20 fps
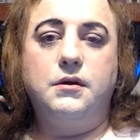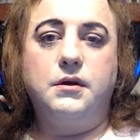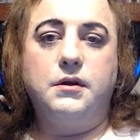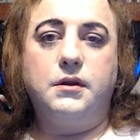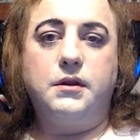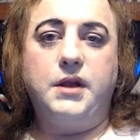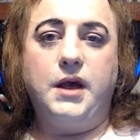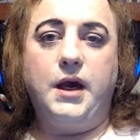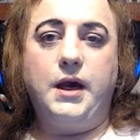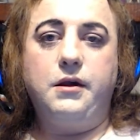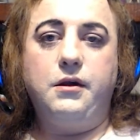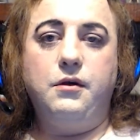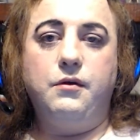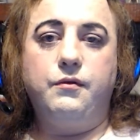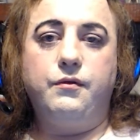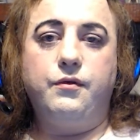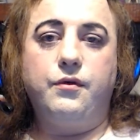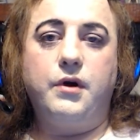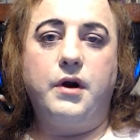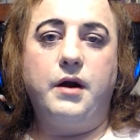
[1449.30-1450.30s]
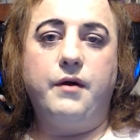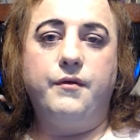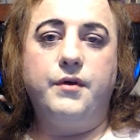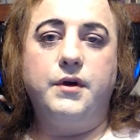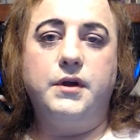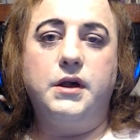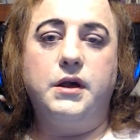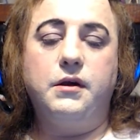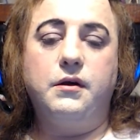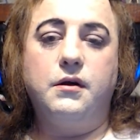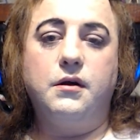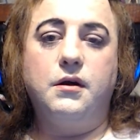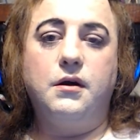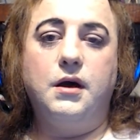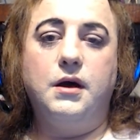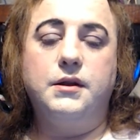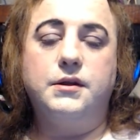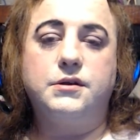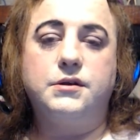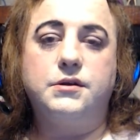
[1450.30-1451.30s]
thank you for everything
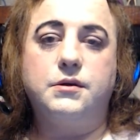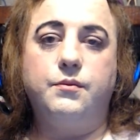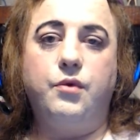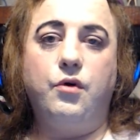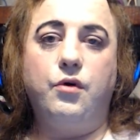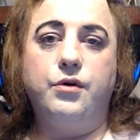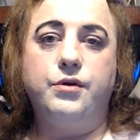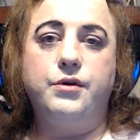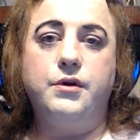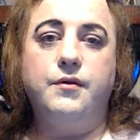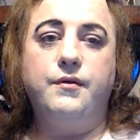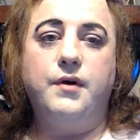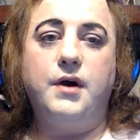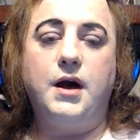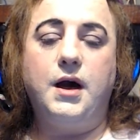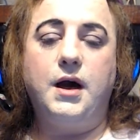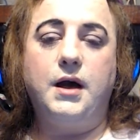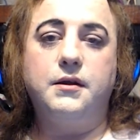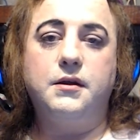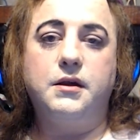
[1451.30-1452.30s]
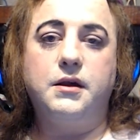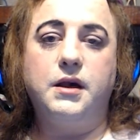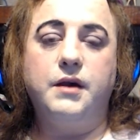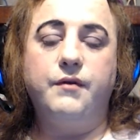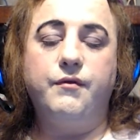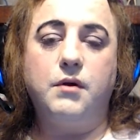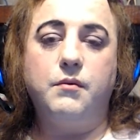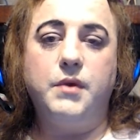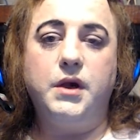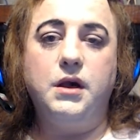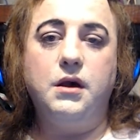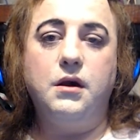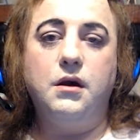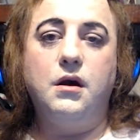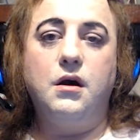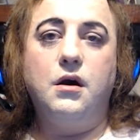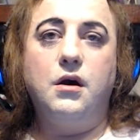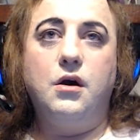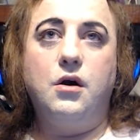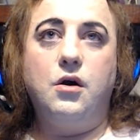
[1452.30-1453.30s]
and the support you've had given me
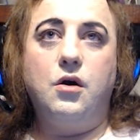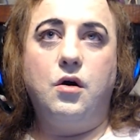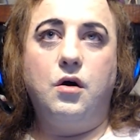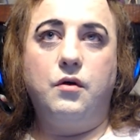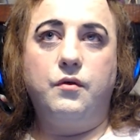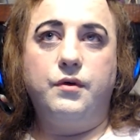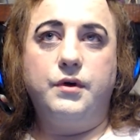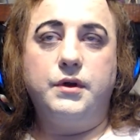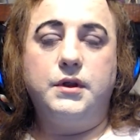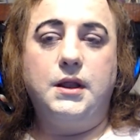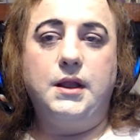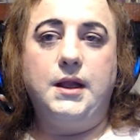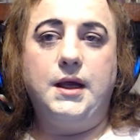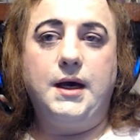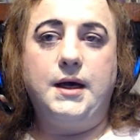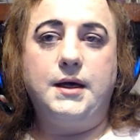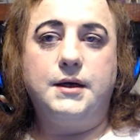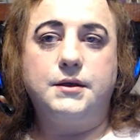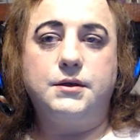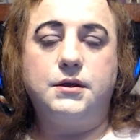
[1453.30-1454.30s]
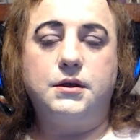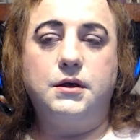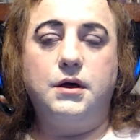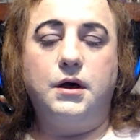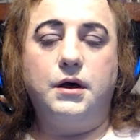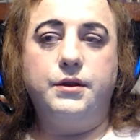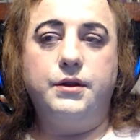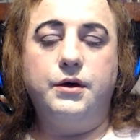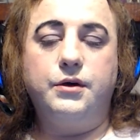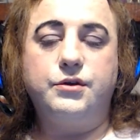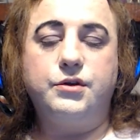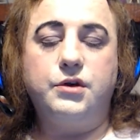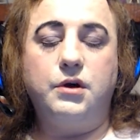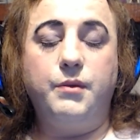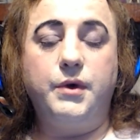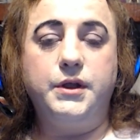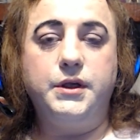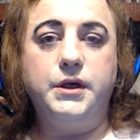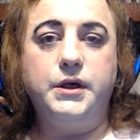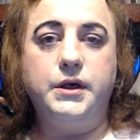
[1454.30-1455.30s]
over the last God knows how
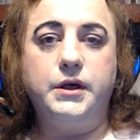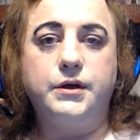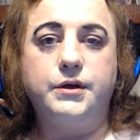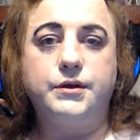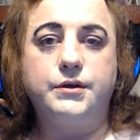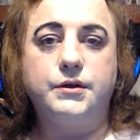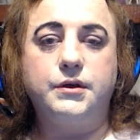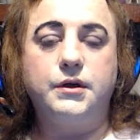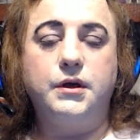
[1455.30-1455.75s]
many years.